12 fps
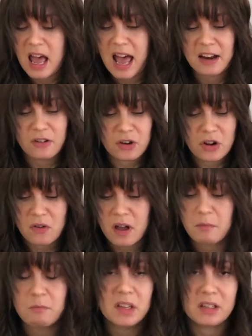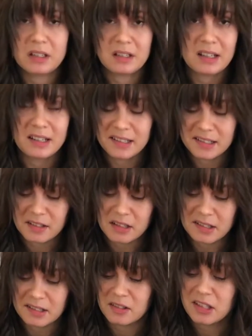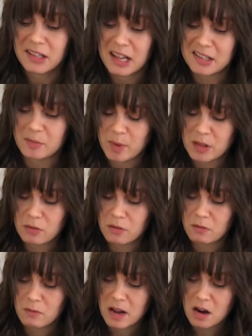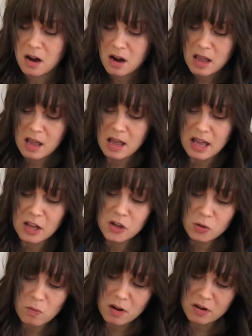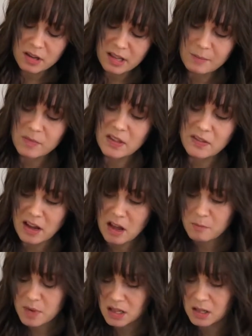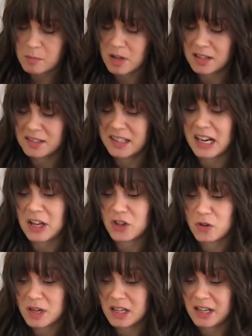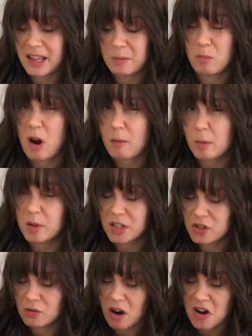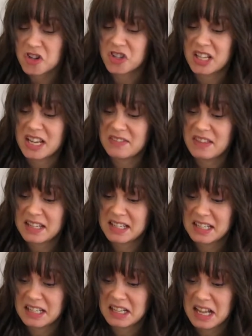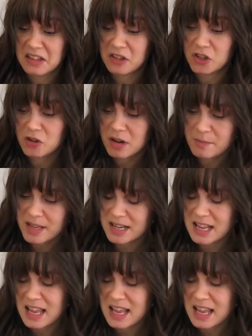I don't know, a million things. These guys have been through the ringer. I underwatered them, then they got mealybugs, then I treated them probably too harshly and they didn't like the treatment.